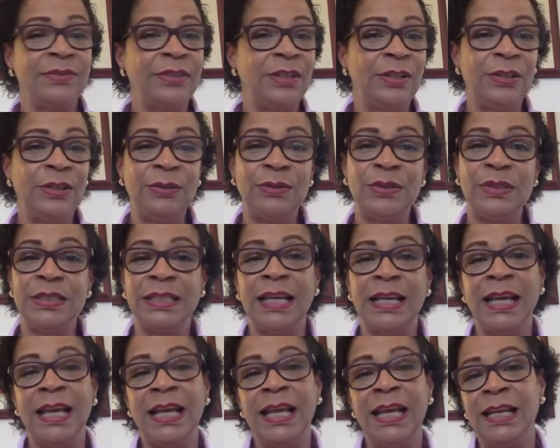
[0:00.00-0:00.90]
for loose
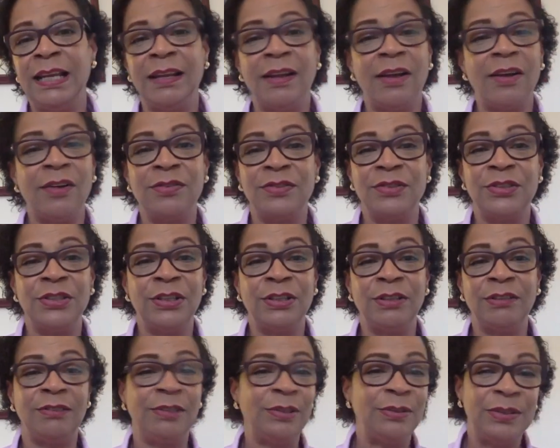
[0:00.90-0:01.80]
skin
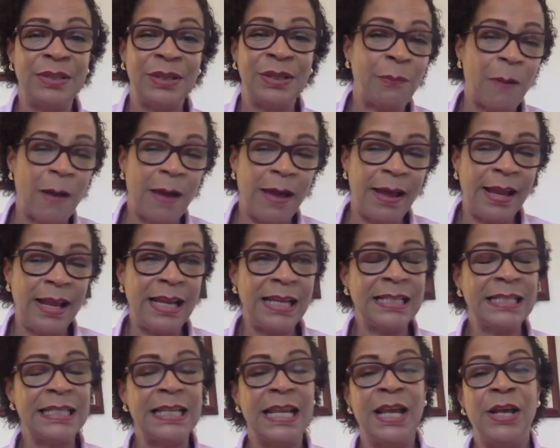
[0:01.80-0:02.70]
after losing
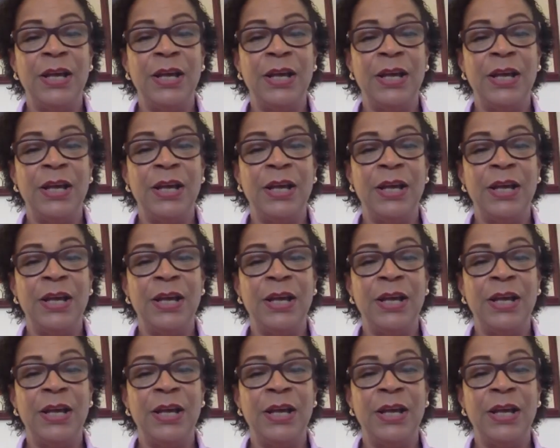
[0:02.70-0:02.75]
weight.